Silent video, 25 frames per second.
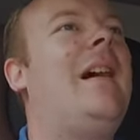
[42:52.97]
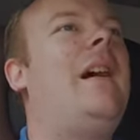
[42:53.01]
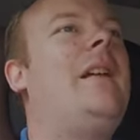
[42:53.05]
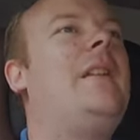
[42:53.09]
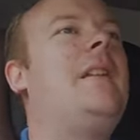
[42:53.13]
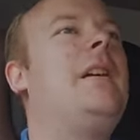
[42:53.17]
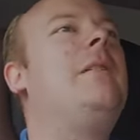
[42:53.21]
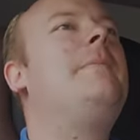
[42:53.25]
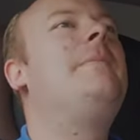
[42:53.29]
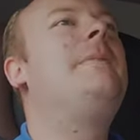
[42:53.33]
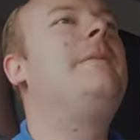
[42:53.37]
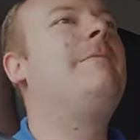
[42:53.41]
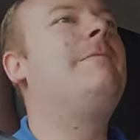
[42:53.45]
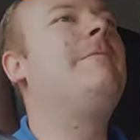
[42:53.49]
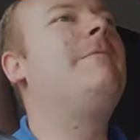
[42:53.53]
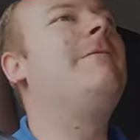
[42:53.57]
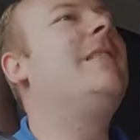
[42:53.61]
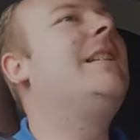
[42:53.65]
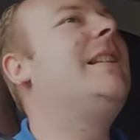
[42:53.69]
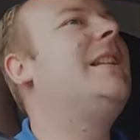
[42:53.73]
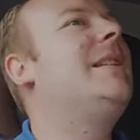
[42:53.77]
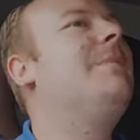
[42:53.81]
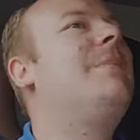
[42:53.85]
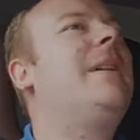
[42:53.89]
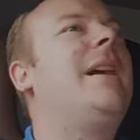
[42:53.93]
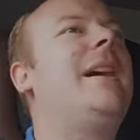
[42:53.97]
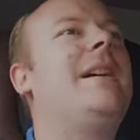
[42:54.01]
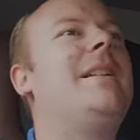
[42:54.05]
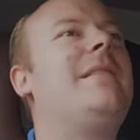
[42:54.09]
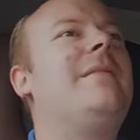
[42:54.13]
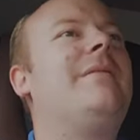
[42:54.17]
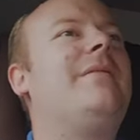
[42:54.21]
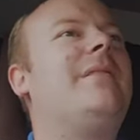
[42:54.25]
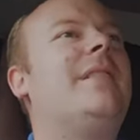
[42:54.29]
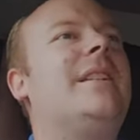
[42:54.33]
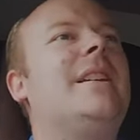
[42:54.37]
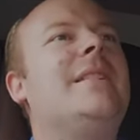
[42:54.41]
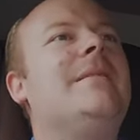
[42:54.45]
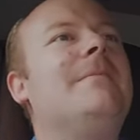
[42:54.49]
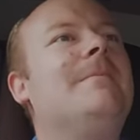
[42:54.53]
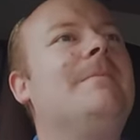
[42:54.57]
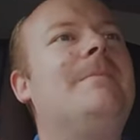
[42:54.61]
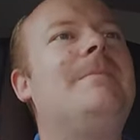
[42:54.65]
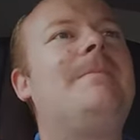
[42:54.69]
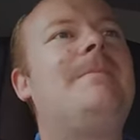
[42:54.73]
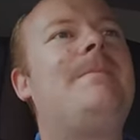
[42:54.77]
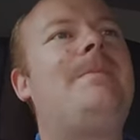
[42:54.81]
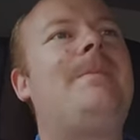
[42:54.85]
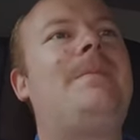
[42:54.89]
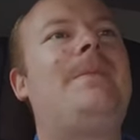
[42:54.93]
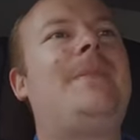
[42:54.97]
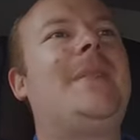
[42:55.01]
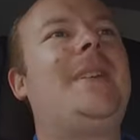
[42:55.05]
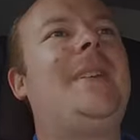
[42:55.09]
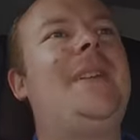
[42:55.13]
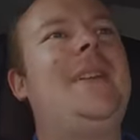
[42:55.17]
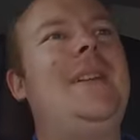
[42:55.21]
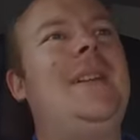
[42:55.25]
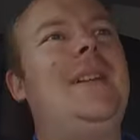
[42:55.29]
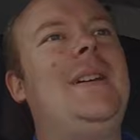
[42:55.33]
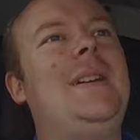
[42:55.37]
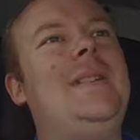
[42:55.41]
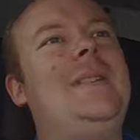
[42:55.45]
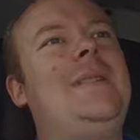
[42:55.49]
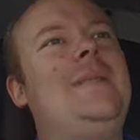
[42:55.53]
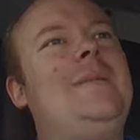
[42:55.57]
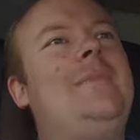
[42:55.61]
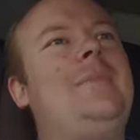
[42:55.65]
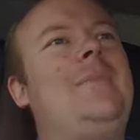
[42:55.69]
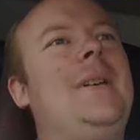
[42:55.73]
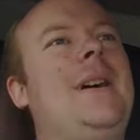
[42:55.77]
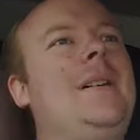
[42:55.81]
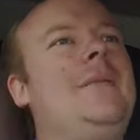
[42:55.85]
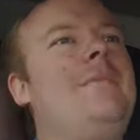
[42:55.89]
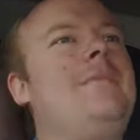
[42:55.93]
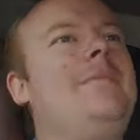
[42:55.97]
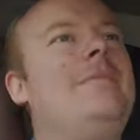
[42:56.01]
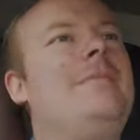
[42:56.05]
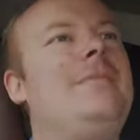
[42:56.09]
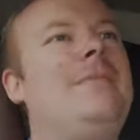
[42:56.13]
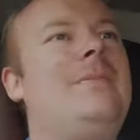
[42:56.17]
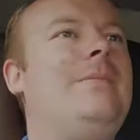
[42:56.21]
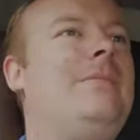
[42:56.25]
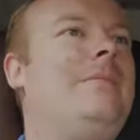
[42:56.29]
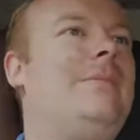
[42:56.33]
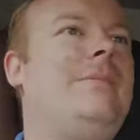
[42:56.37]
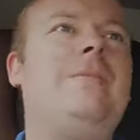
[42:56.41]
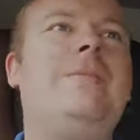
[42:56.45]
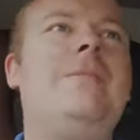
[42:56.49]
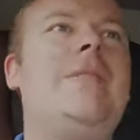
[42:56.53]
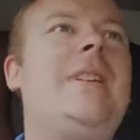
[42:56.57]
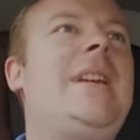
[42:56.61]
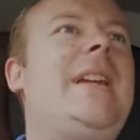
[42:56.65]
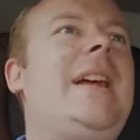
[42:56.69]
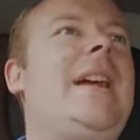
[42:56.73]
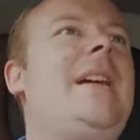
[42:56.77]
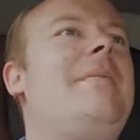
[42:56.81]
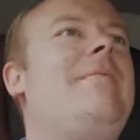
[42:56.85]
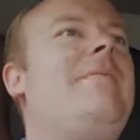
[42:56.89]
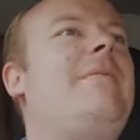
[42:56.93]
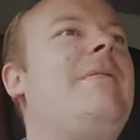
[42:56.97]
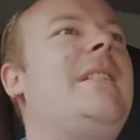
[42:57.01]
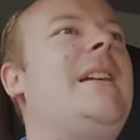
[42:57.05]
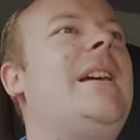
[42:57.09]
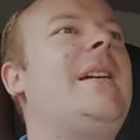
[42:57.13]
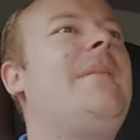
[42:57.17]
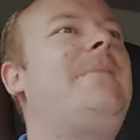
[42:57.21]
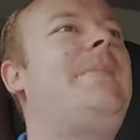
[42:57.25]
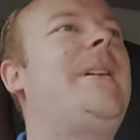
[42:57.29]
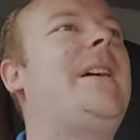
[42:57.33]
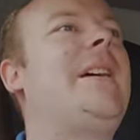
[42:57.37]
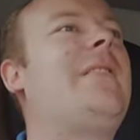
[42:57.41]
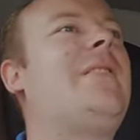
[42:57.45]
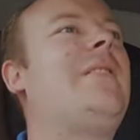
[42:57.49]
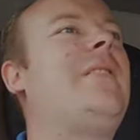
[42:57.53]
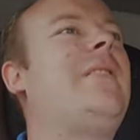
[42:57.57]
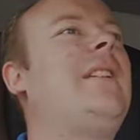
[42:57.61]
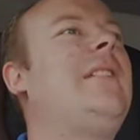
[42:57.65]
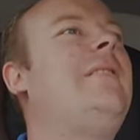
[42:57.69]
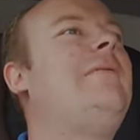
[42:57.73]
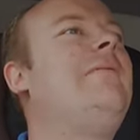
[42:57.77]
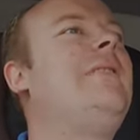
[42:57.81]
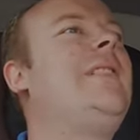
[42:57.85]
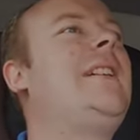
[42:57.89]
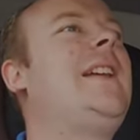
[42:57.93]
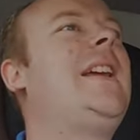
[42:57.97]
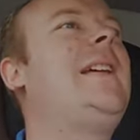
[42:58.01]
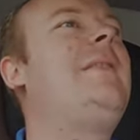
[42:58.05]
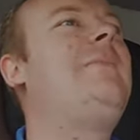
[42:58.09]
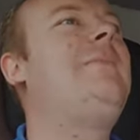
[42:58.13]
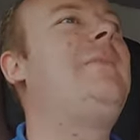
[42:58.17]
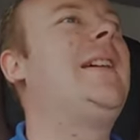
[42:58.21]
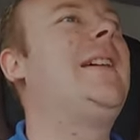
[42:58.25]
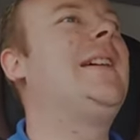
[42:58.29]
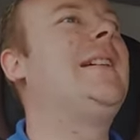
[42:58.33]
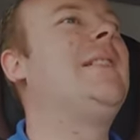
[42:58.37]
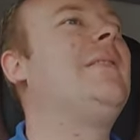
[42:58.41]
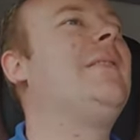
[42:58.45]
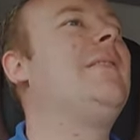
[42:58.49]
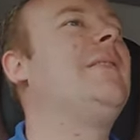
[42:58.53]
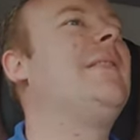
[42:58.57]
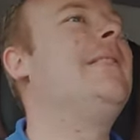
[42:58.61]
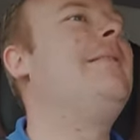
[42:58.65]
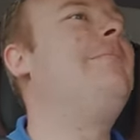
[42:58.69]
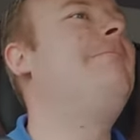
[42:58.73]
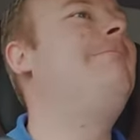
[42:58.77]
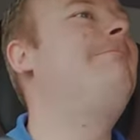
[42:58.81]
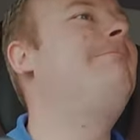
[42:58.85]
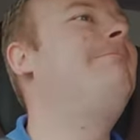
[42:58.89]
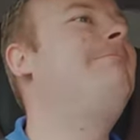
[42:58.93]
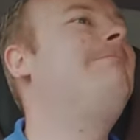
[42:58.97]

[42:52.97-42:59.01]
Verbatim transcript: I know I've been really bad of late, but we'll get we'll get back on it. We'll get back on it.